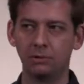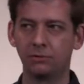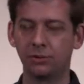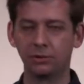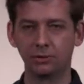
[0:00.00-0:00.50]

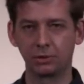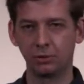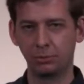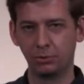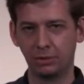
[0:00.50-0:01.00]
figure in the
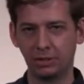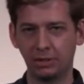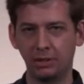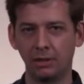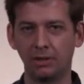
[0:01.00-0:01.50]
community,
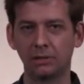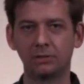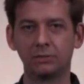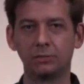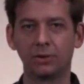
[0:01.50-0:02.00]
this
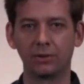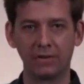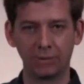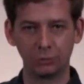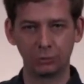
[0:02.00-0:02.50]
is where their
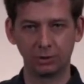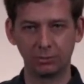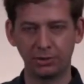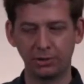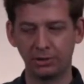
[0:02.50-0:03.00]
names would
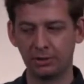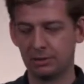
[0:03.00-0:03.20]
appear.